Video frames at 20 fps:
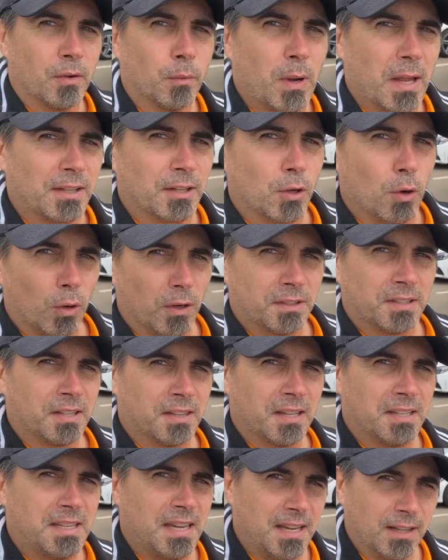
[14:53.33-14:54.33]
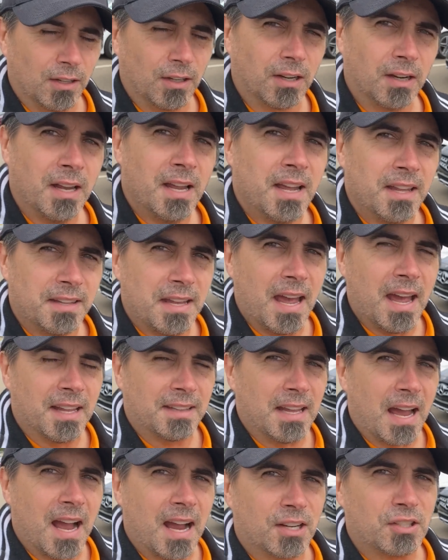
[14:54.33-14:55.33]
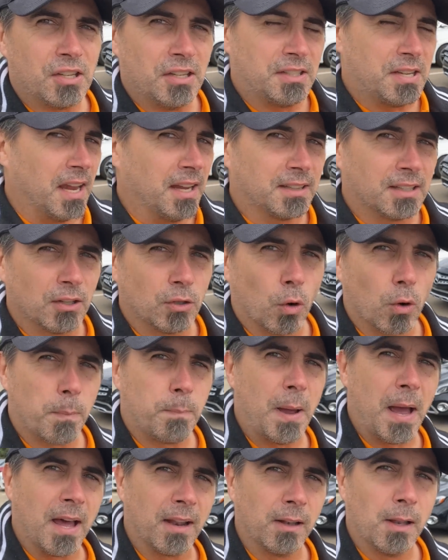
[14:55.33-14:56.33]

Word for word: We had to go into the dealer. They had to actually take the door panel